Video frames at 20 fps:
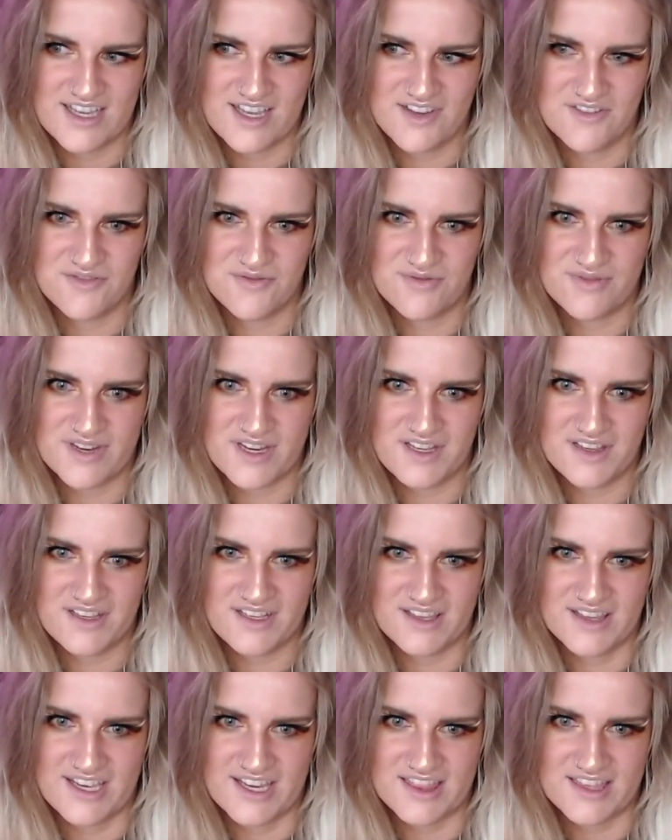I
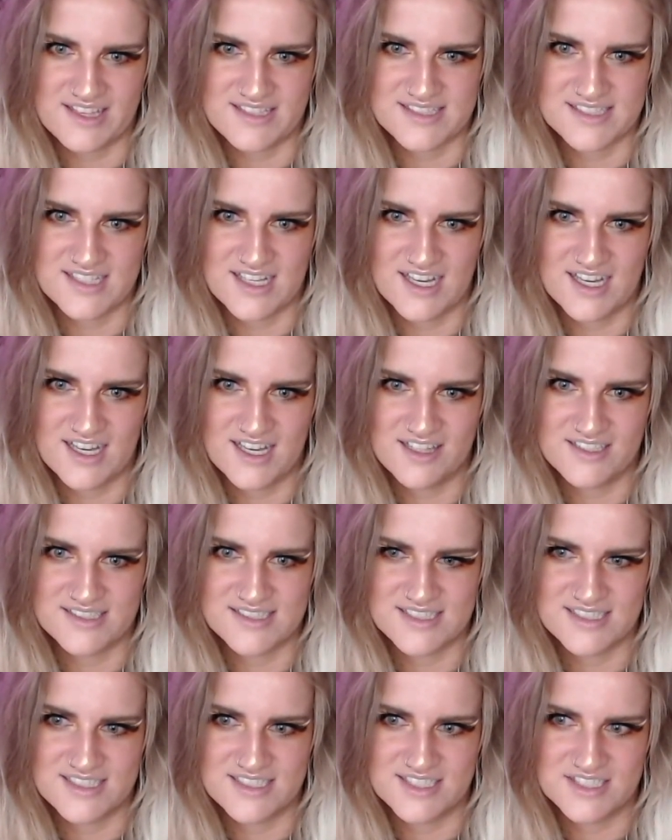really like these colors
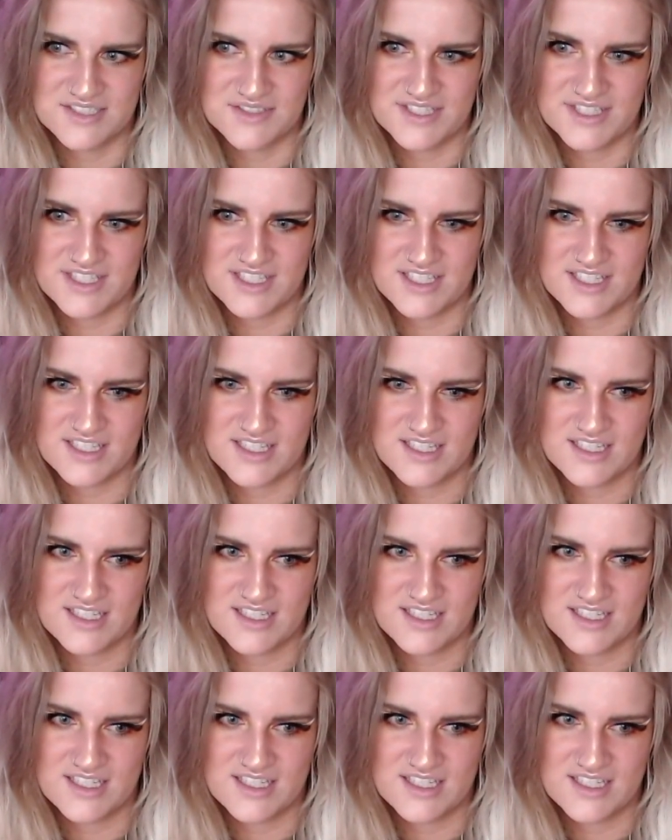they're doing.